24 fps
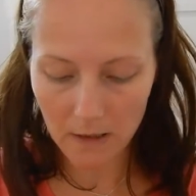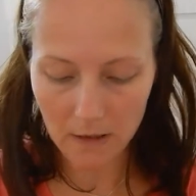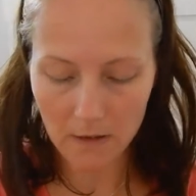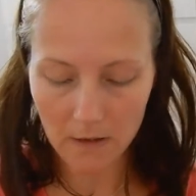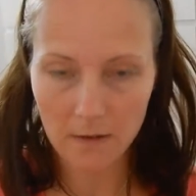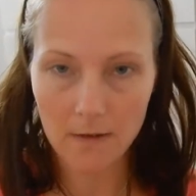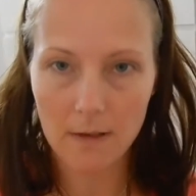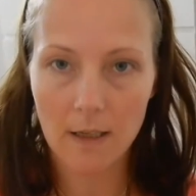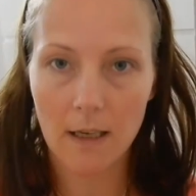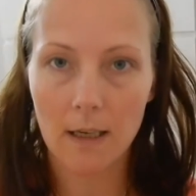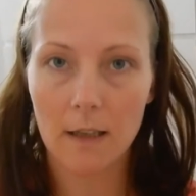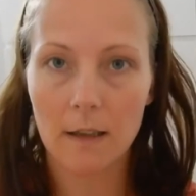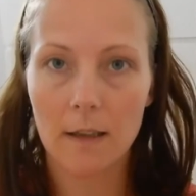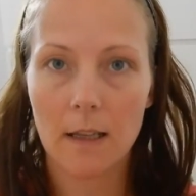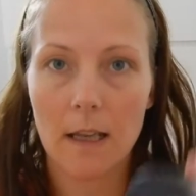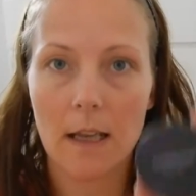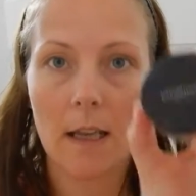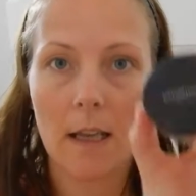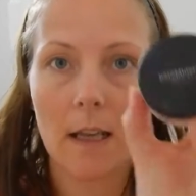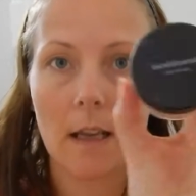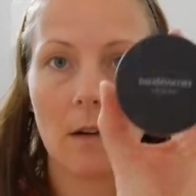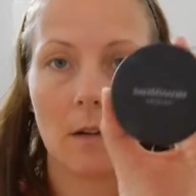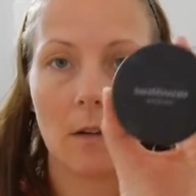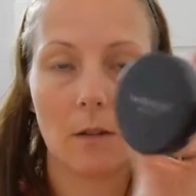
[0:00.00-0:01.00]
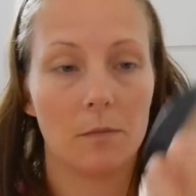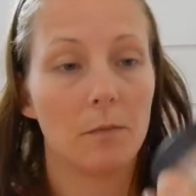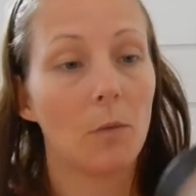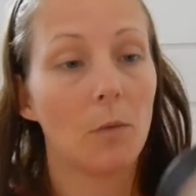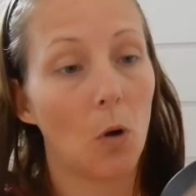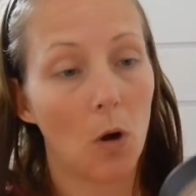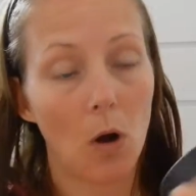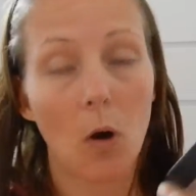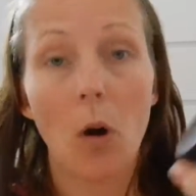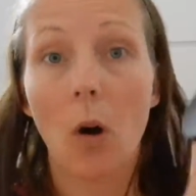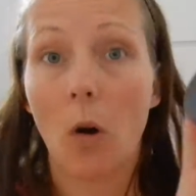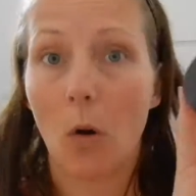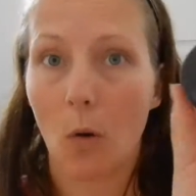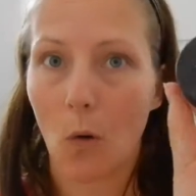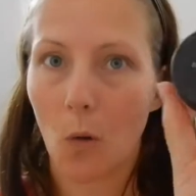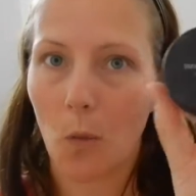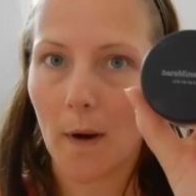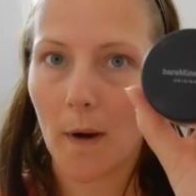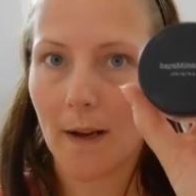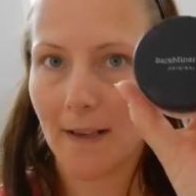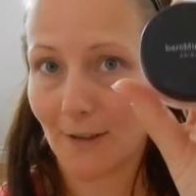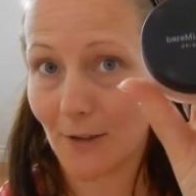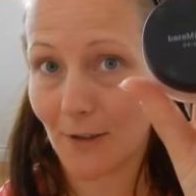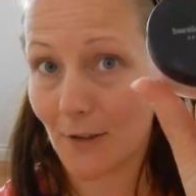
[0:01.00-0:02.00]
using
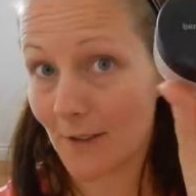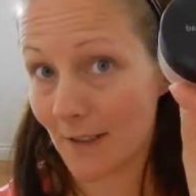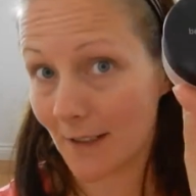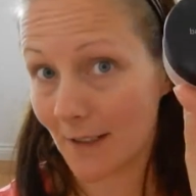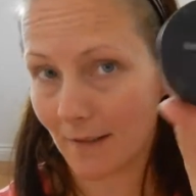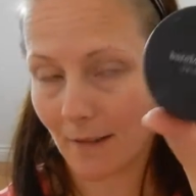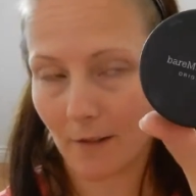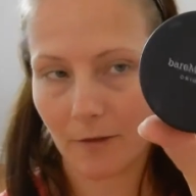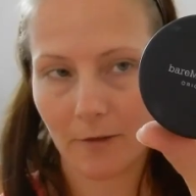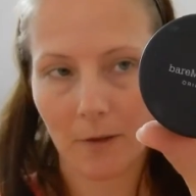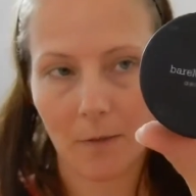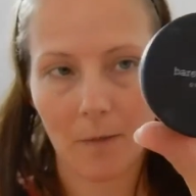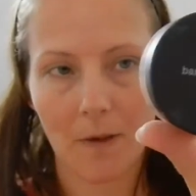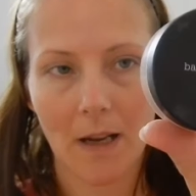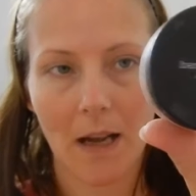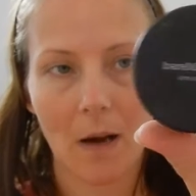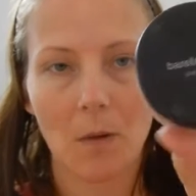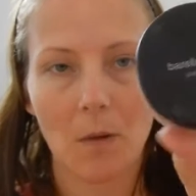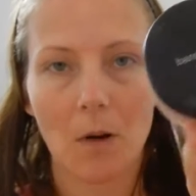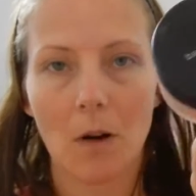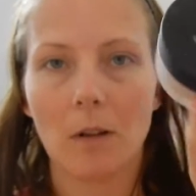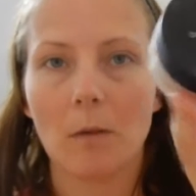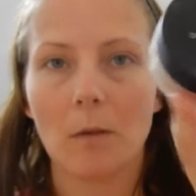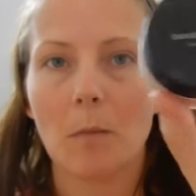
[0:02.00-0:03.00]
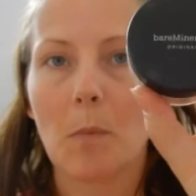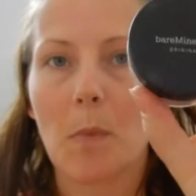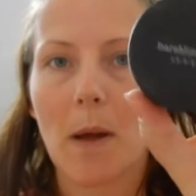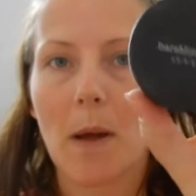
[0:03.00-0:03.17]
always using that from now on,